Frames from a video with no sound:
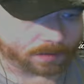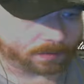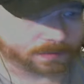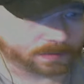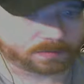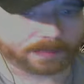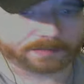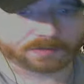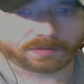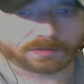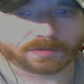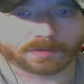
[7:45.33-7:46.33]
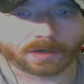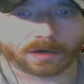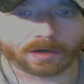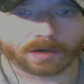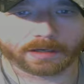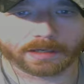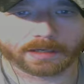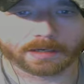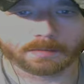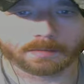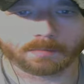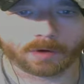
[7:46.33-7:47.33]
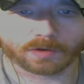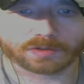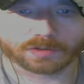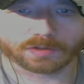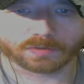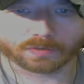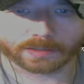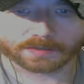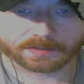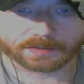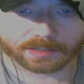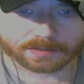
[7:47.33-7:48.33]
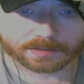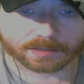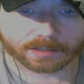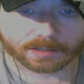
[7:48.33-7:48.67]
was registered on March 26,